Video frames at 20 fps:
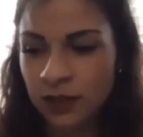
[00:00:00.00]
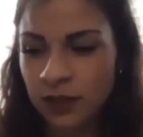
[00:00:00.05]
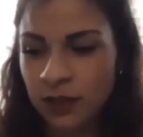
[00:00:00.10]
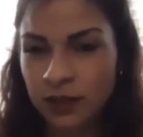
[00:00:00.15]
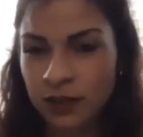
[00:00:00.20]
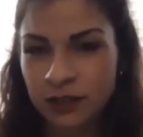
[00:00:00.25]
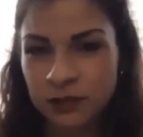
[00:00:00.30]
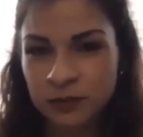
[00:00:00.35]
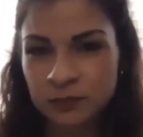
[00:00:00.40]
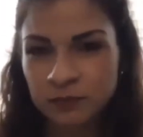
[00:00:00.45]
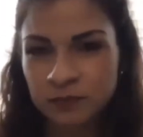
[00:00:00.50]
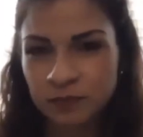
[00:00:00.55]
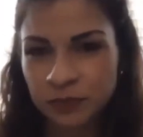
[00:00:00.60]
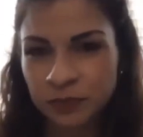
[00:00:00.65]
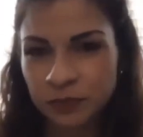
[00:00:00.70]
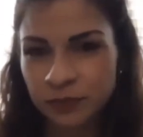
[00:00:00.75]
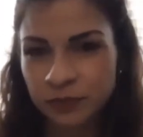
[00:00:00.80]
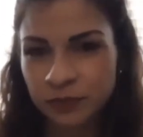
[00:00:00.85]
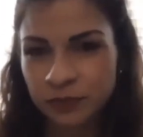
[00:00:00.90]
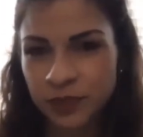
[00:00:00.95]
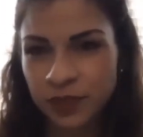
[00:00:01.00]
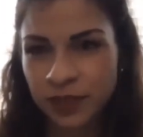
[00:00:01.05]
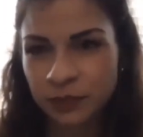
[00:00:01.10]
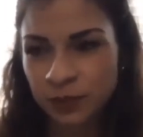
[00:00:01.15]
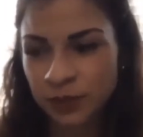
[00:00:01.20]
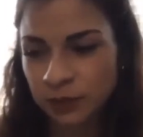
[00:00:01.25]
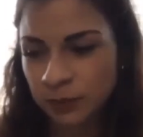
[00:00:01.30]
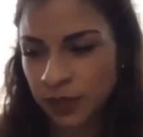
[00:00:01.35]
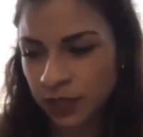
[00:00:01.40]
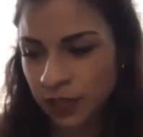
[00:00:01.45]
Um, like
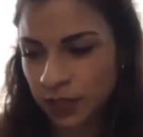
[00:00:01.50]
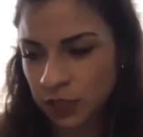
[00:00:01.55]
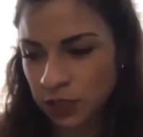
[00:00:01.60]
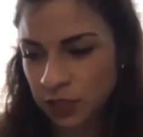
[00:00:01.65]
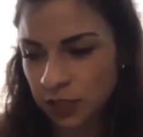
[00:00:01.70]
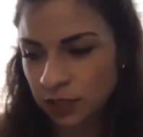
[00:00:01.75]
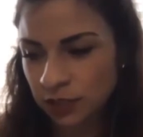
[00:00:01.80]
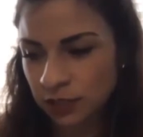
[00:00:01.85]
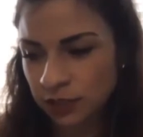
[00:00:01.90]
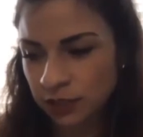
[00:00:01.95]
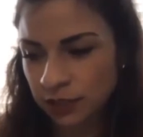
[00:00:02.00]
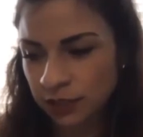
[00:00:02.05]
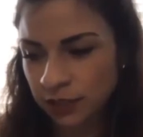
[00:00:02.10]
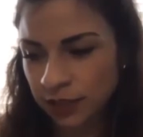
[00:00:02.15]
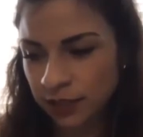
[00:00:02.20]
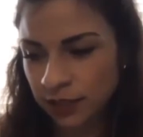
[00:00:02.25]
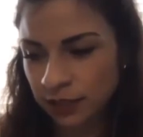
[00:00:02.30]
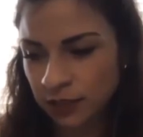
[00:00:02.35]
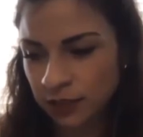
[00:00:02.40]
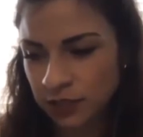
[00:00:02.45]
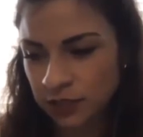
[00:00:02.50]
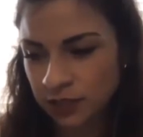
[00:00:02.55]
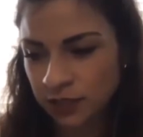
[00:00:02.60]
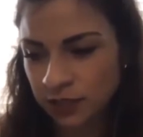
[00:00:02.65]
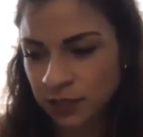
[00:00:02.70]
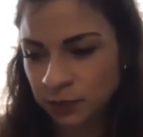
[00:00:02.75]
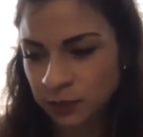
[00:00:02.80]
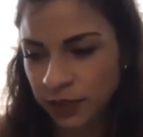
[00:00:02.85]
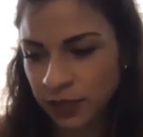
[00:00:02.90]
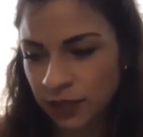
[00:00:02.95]
with the medication and like even just
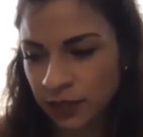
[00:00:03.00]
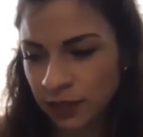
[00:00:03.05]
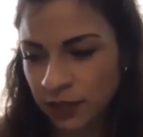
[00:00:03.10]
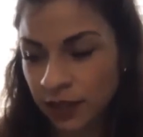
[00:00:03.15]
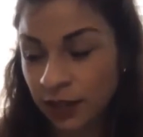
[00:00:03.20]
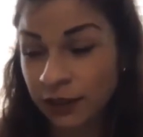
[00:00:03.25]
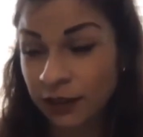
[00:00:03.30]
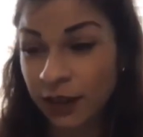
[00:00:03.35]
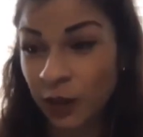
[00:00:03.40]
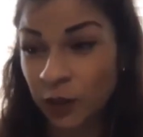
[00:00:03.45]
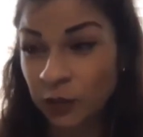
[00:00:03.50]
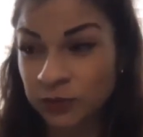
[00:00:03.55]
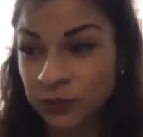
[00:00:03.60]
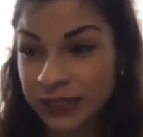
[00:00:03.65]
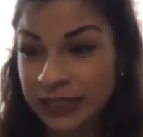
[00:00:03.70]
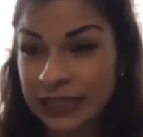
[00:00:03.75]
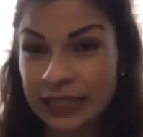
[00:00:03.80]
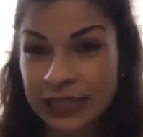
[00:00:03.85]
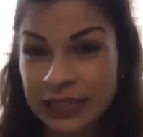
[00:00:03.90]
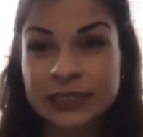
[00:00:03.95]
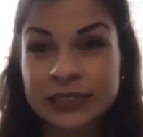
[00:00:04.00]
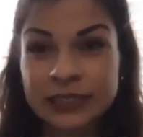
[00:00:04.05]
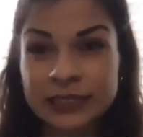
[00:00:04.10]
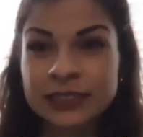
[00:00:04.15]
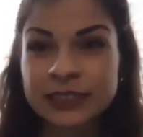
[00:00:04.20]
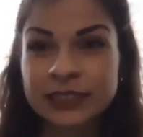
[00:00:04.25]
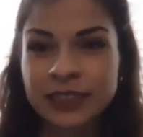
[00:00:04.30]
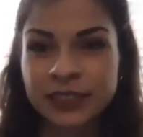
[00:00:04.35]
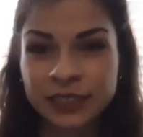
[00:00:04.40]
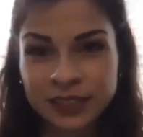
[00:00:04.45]
explaining how to help the kids
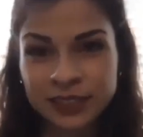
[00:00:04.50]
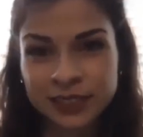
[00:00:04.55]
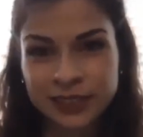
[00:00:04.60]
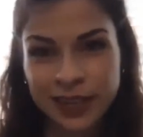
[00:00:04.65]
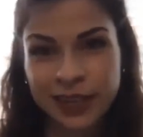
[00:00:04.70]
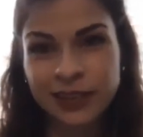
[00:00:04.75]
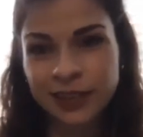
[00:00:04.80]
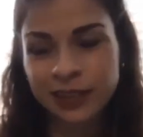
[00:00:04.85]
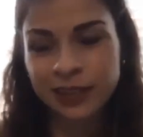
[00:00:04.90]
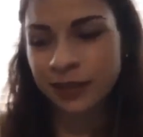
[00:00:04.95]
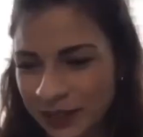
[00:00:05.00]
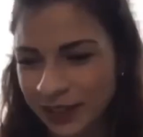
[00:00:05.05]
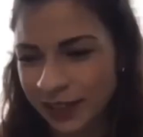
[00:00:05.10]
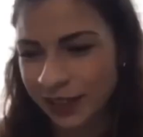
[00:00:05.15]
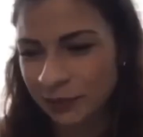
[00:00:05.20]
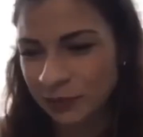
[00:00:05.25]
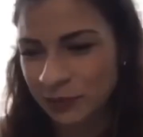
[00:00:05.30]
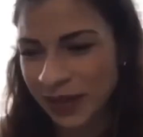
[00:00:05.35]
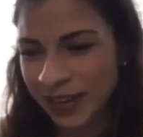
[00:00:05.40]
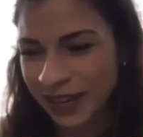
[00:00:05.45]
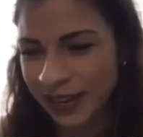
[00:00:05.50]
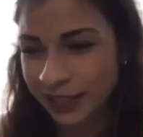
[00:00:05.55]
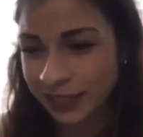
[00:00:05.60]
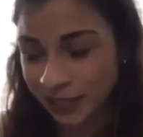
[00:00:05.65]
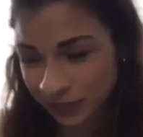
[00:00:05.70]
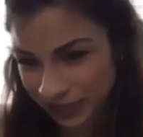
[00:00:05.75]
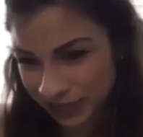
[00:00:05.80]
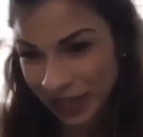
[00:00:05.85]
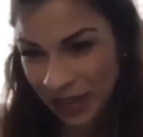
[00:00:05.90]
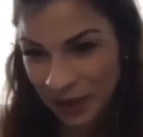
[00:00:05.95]
understand it. My idea was
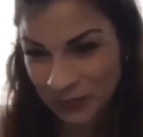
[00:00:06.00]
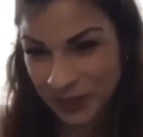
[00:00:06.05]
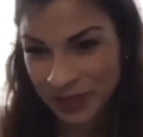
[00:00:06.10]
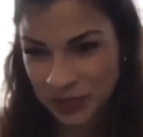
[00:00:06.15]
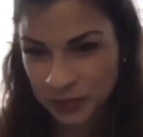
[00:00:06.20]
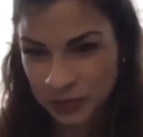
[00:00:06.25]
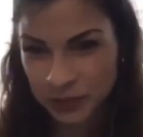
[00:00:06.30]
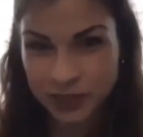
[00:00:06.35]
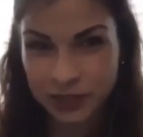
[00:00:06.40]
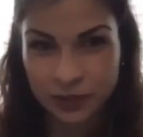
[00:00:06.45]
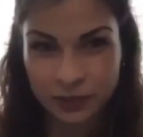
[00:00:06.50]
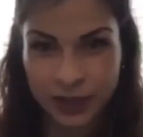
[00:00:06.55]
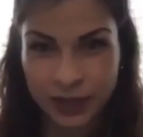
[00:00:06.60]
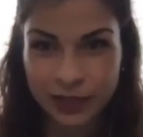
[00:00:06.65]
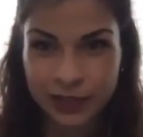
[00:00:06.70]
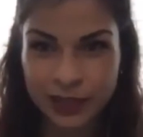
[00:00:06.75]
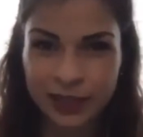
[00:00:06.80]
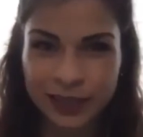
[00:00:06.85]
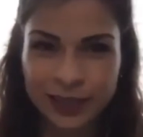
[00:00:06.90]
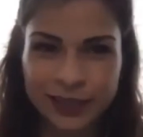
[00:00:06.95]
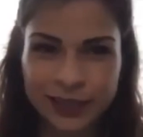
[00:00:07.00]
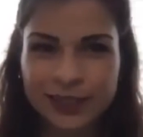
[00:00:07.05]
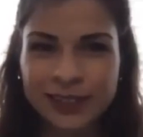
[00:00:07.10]
like, am I doing the right thing?